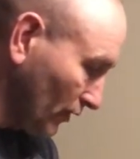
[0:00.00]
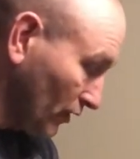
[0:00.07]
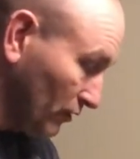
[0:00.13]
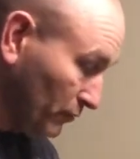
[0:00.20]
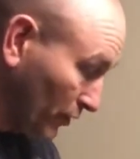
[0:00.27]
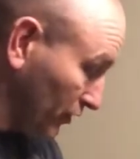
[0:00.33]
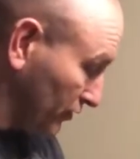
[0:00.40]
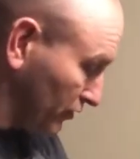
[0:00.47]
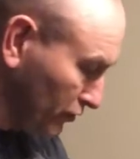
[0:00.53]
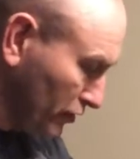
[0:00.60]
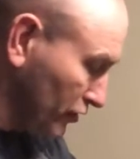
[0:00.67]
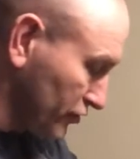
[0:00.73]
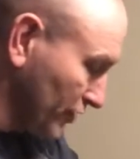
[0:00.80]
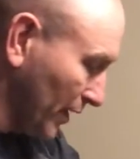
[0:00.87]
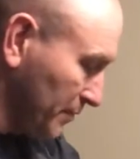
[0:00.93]
But the other
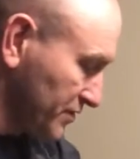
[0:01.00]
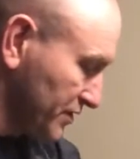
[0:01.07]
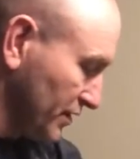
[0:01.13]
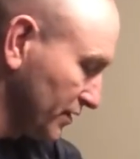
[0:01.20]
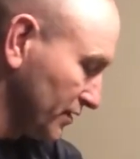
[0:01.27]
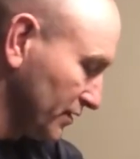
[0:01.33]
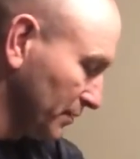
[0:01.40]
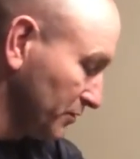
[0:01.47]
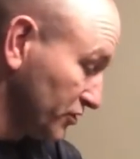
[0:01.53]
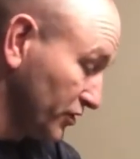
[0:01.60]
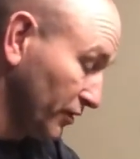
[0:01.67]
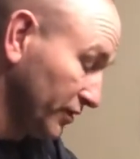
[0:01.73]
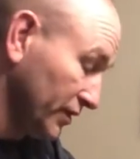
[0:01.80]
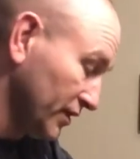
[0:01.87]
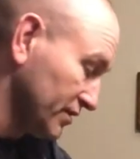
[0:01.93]
traps here, let me show
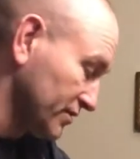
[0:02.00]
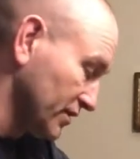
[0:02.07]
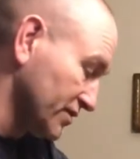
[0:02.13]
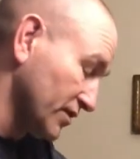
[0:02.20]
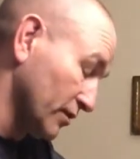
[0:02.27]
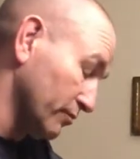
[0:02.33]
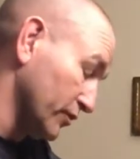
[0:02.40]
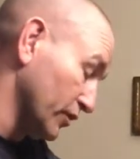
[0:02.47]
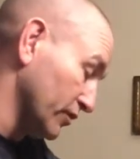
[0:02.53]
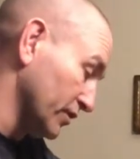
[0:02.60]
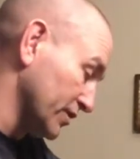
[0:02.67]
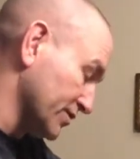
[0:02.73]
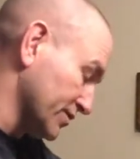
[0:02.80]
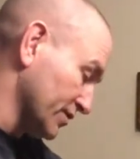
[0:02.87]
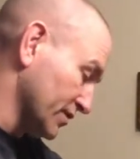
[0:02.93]
you these. These are
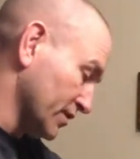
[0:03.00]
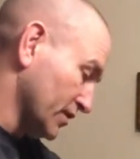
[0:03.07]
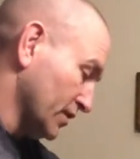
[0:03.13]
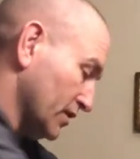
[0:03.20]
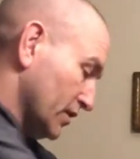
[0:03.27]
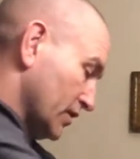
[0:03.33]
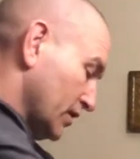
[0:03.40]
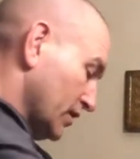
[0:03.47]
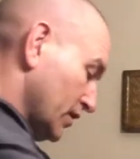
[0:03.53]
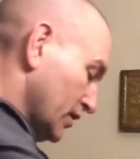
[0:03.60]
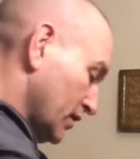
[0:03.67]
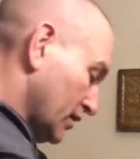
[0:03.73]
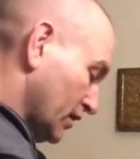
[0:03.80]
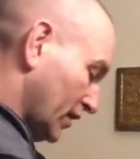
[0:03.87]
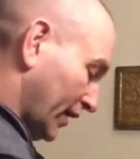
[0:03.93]
beauties.
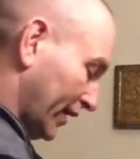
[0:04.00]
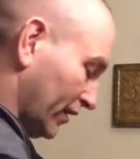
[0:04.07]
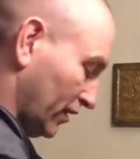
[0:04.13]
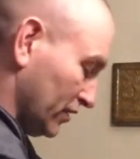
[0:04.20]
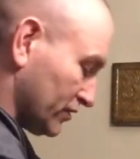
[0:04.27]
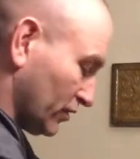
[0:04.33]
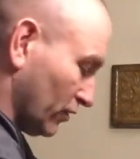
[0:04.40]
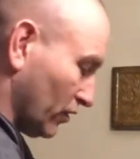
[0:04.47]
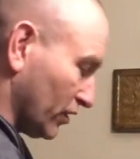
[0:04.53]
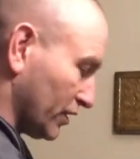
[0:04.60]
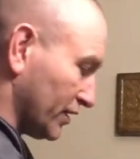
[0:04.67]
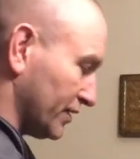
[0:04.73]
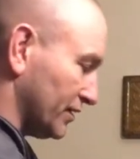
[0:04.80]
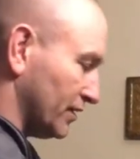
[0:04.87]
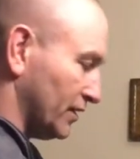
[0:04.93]
I had also
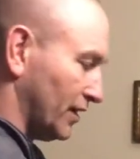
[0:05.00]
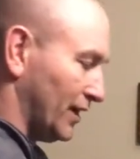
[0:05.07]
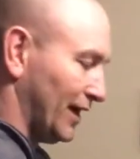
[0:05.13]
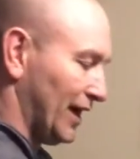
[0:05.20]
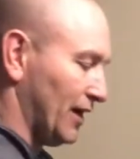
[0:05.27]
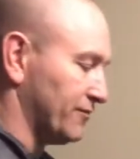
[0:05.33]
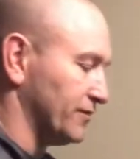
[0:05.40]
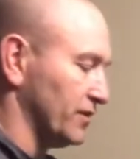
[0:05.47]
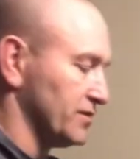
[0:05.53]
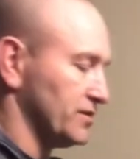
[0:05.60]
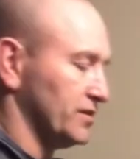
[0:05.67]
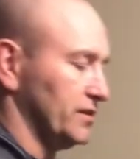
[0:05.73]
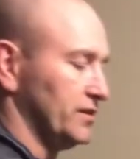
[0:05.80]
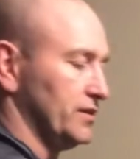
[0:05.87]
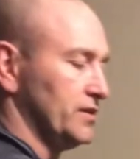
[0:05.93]
ordered a half
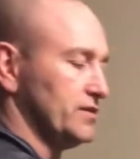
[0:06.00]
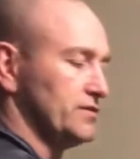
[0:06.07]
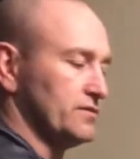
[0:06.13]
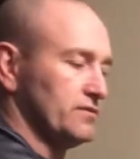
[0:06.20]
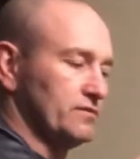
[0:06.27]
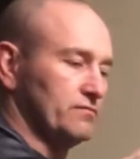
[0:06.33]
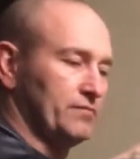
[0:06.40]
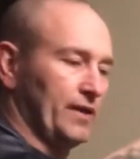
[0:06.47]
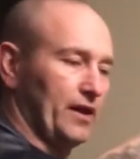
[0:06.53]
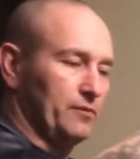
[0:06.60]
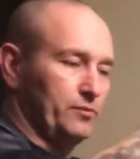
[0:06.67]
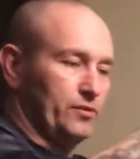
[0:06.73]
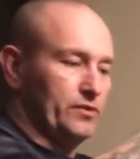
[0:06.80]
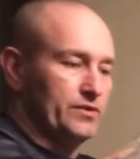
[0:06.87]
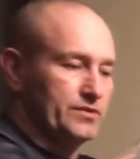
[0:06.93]
dozen of these bad
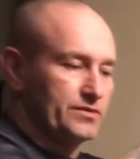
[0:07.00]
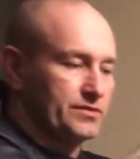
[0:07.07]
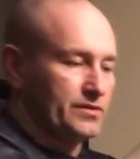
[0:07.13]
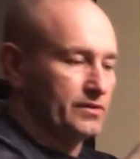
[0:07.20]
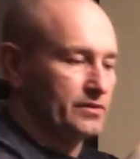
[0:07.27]
boys.